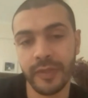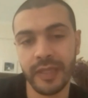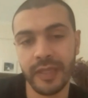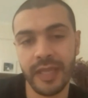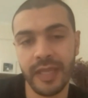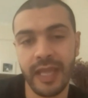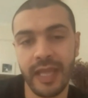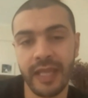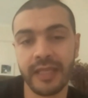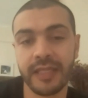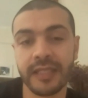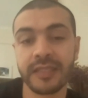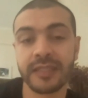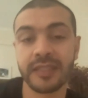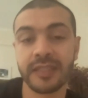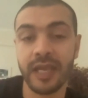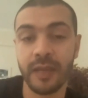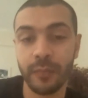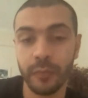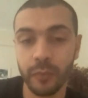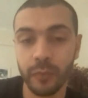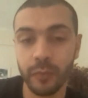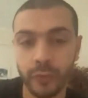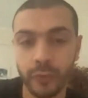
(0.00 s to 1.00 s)
like a
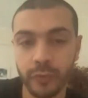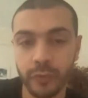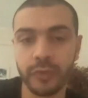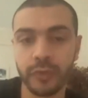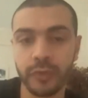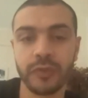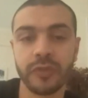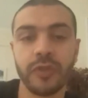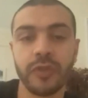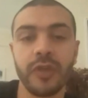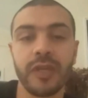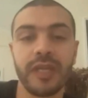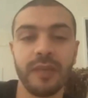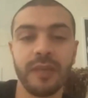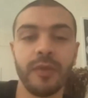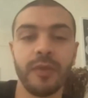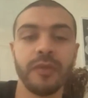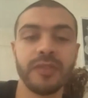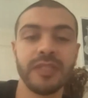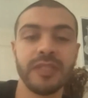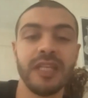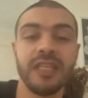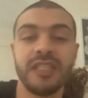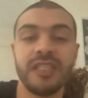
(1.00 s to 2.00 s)
taboo to talk
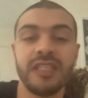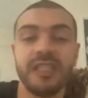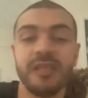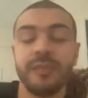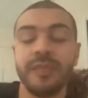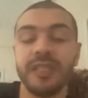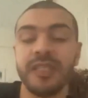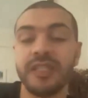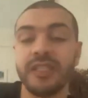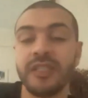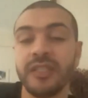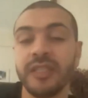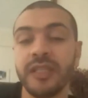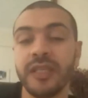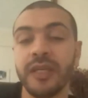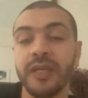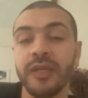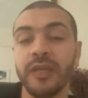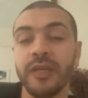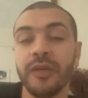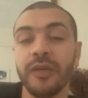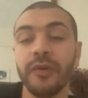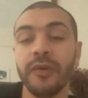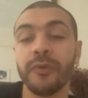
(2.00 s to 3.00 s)
about LGBT
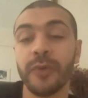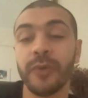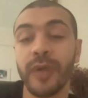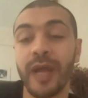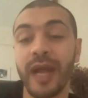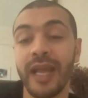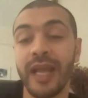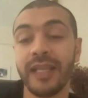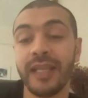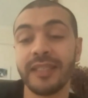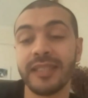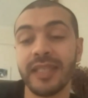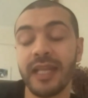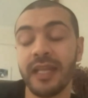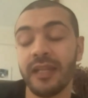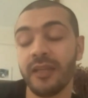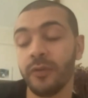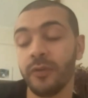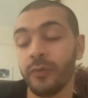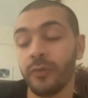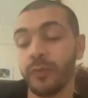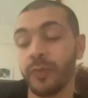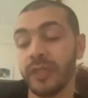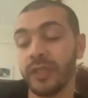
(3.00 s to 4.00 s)
rights,
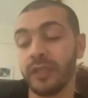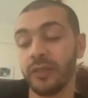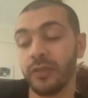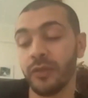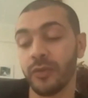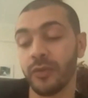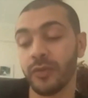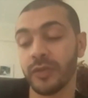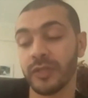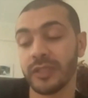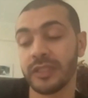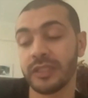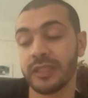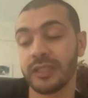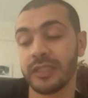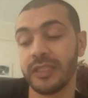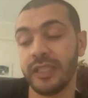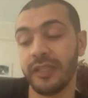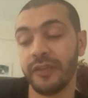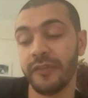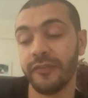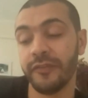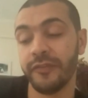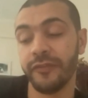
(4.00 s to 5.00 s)
and we don't
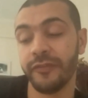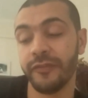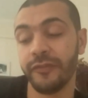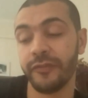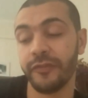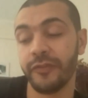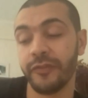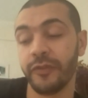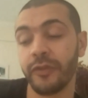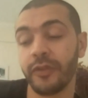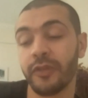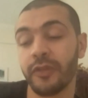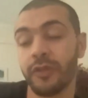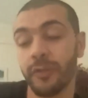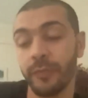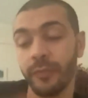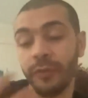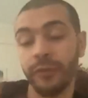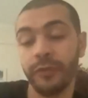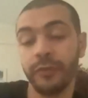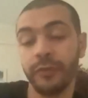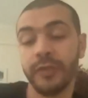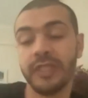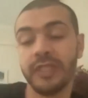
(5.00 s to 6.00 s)
give the
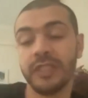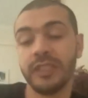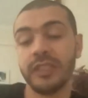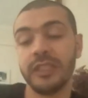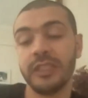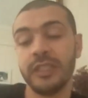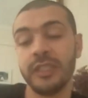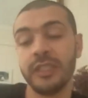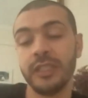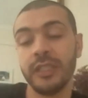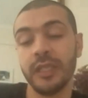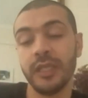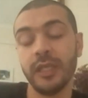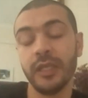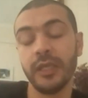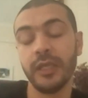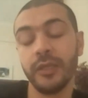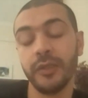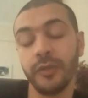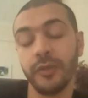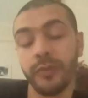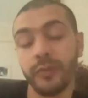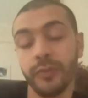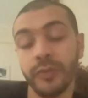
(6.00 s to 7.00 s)
community
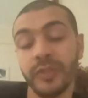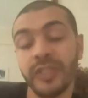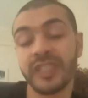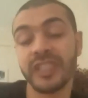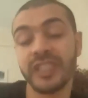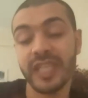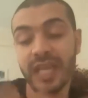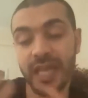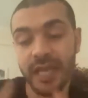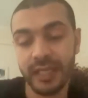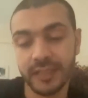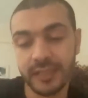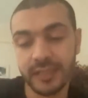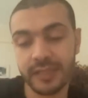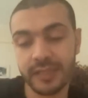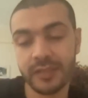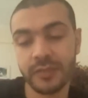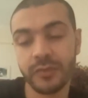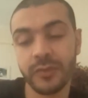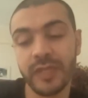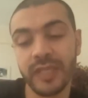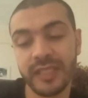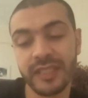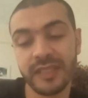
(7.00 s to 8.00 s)
the chance
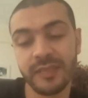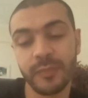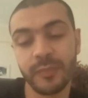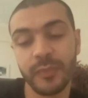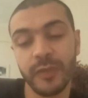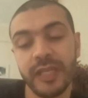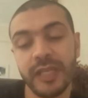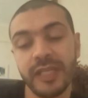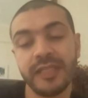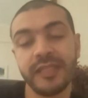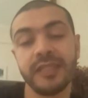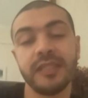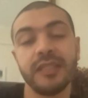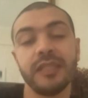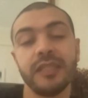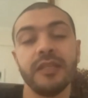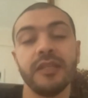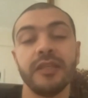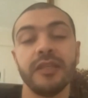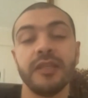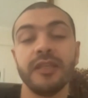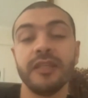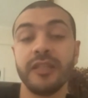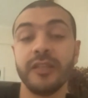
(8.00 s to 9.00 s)
to express
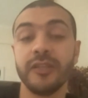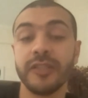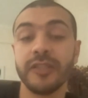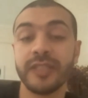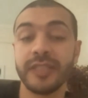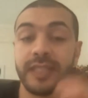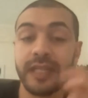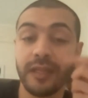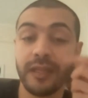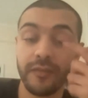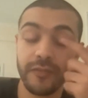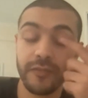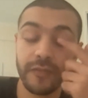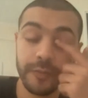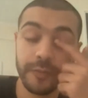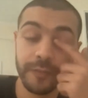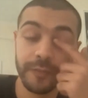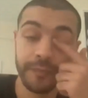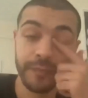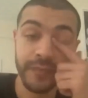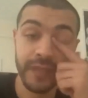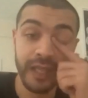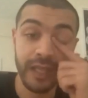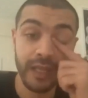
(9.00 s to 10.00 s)
themselves.
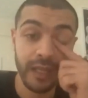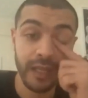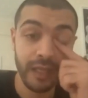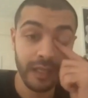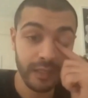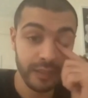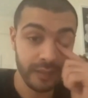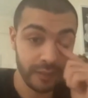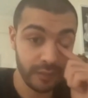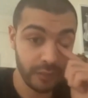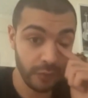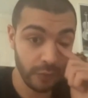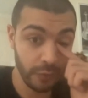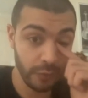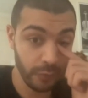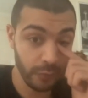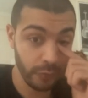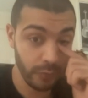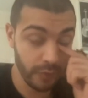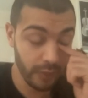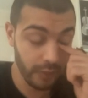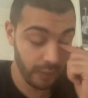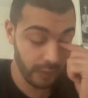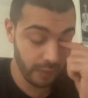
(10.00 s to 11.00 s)

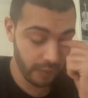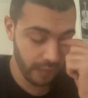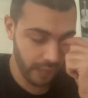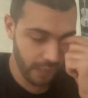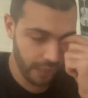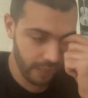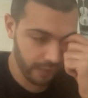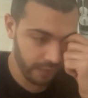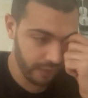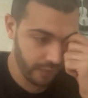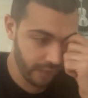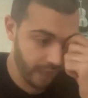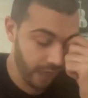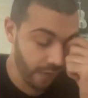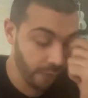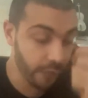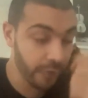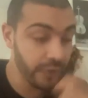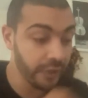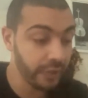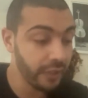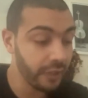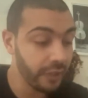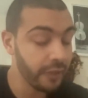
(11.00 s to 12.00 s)
So and
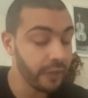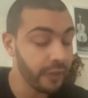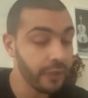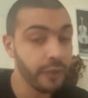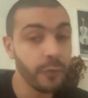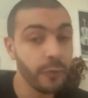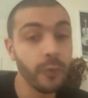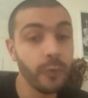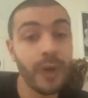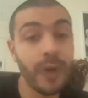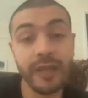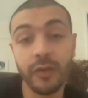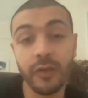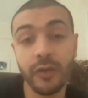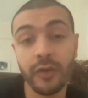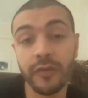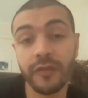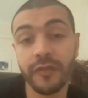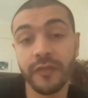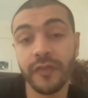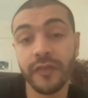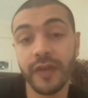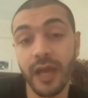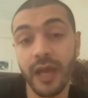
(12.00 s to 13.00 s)
our one
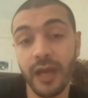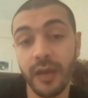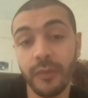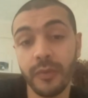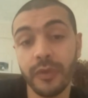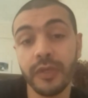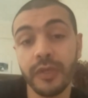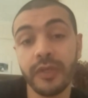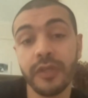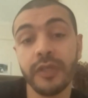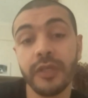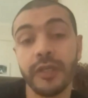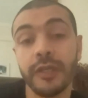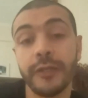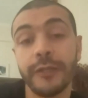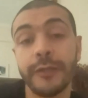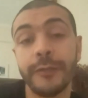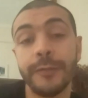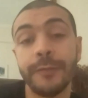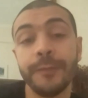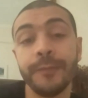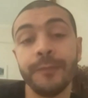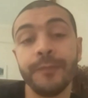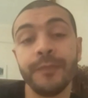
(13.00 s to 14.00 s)
of
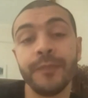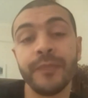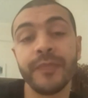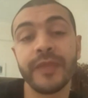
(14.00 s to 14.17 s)
our